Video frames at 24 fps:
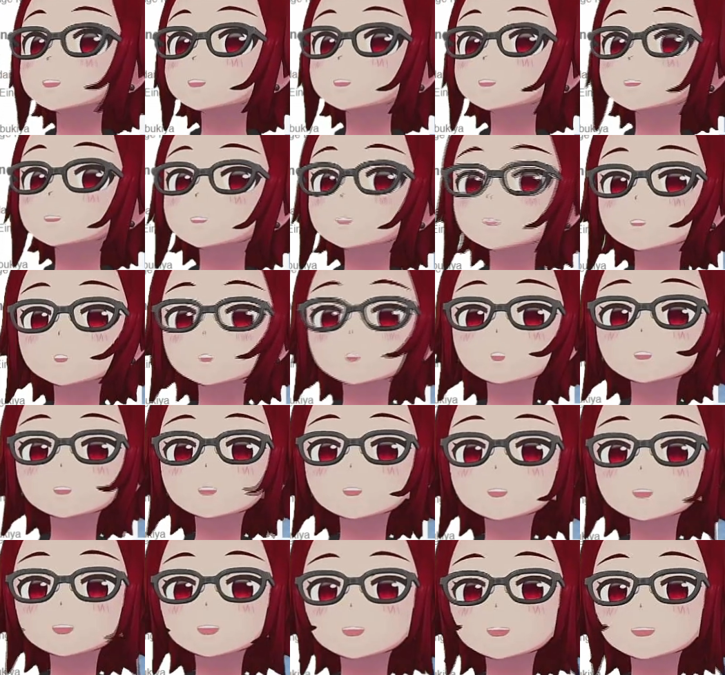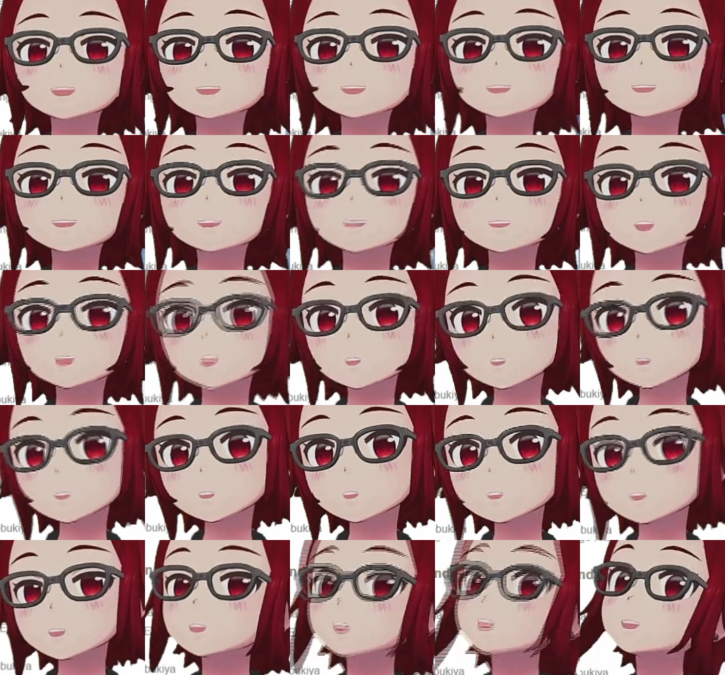So she is also
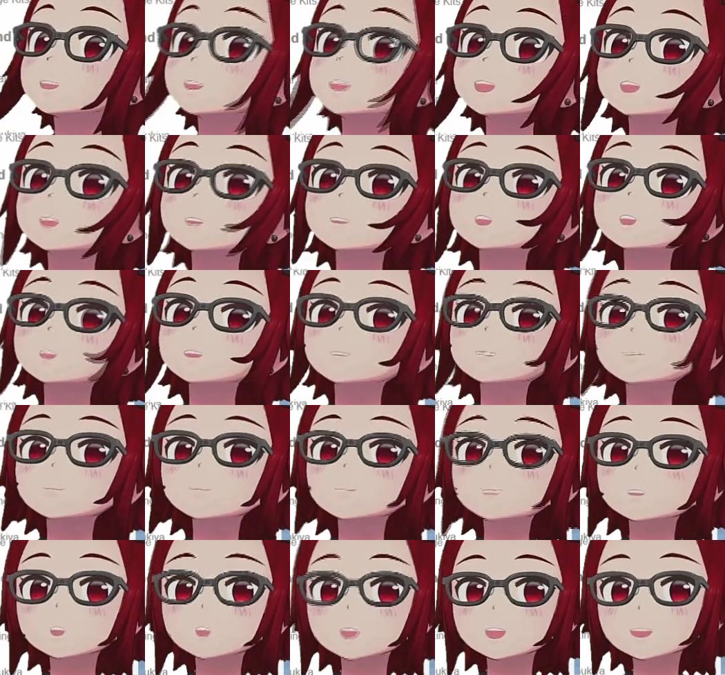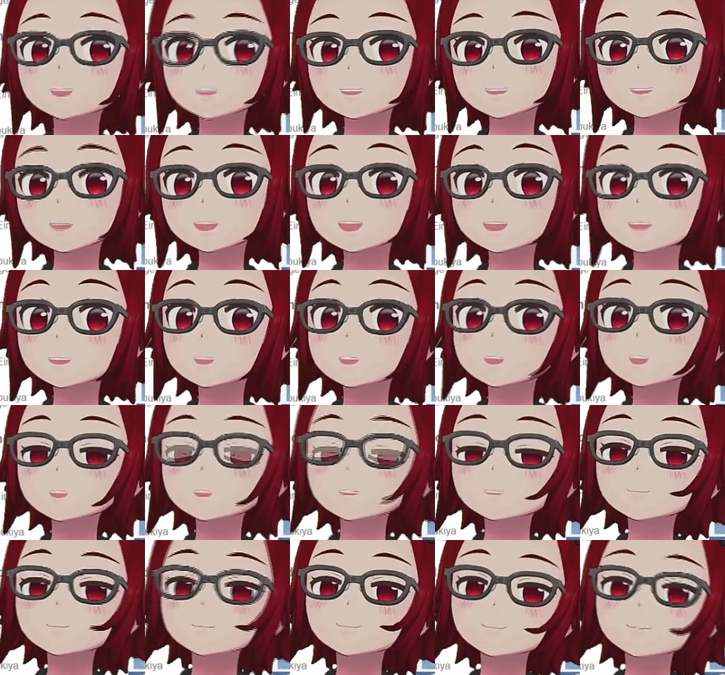releasing in April. She got delayed, though,
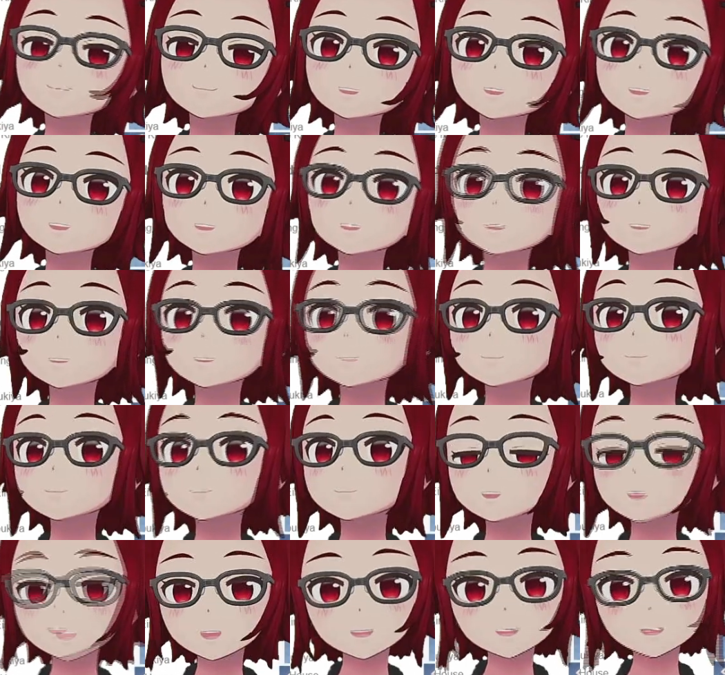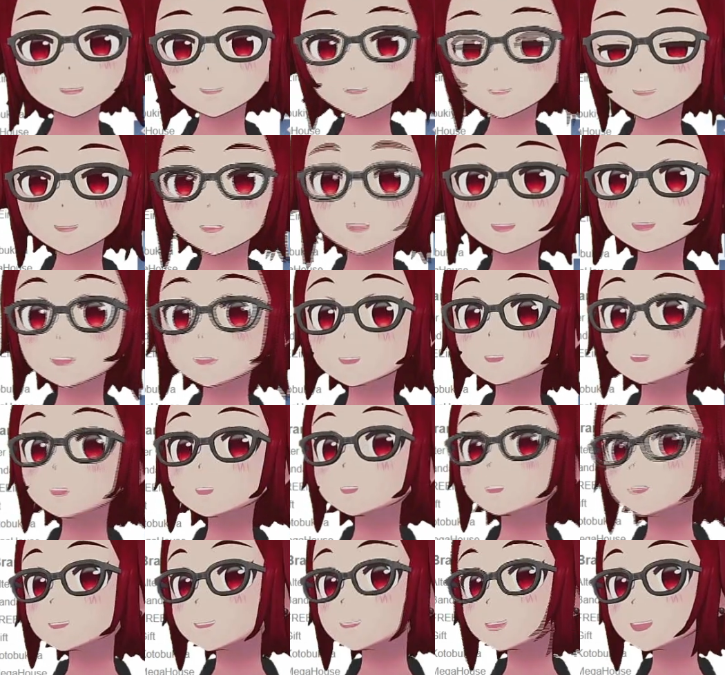so she might get delayed again. It's hard to
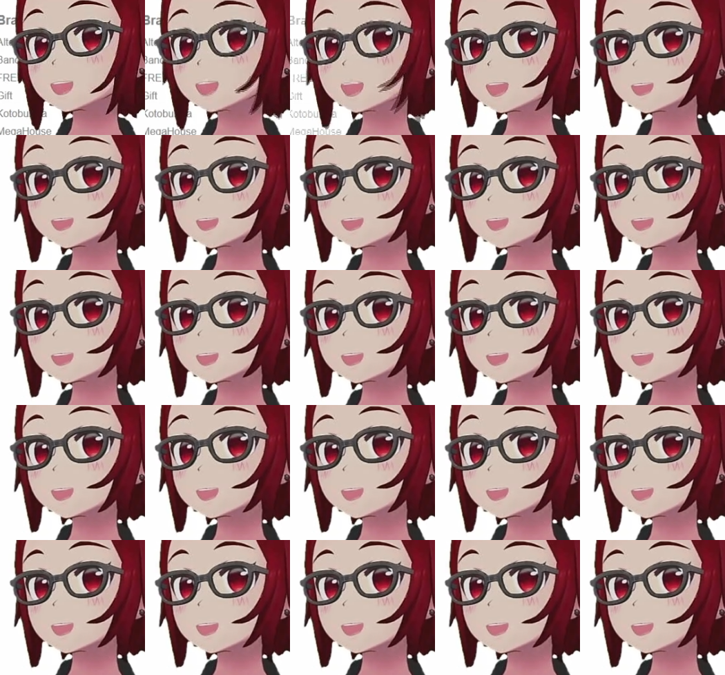say.